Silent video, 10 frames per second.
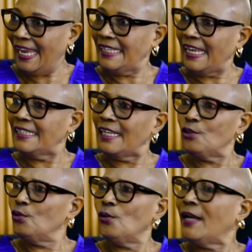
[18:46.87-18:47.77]

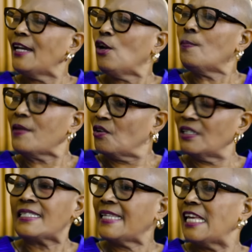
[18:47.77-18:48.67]
And you cannot be
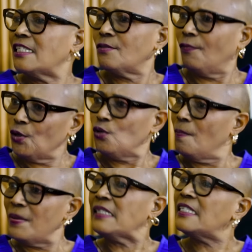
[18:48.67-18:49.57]
criticized for
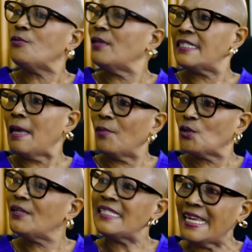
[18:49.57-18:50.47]
you being seen with
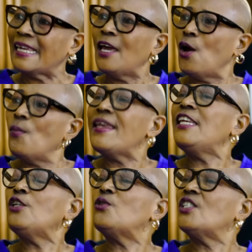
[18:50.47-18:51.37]
somebody. We are saying we
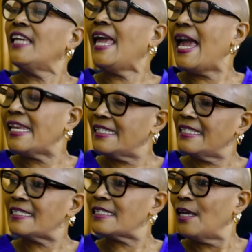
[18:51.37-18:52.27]
need to share
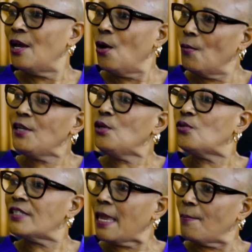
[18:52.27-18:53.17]
ideas. We need
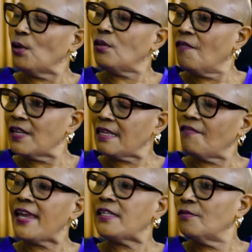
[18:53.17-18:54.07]
to say both of us are
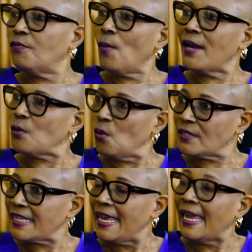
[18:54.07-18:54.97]
fighting for one
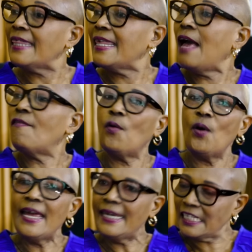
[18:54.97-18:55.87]
cause. And
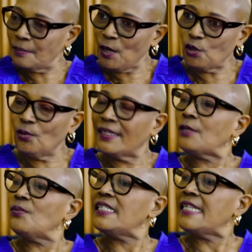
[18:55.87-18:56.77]
therefore, let's make sure
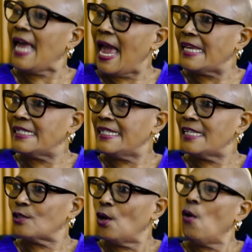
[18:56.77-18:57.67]
that we share
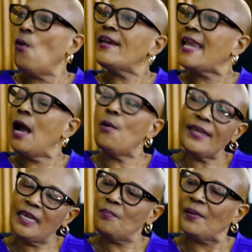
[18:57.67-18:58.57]
ideas on how
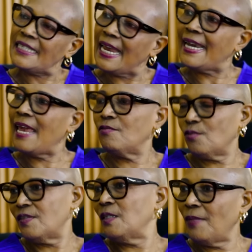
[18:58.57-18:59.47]
we can better
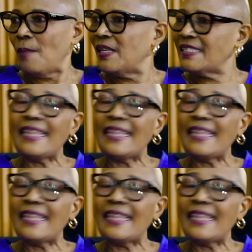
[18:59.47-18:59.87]
lives of Zimbabweans.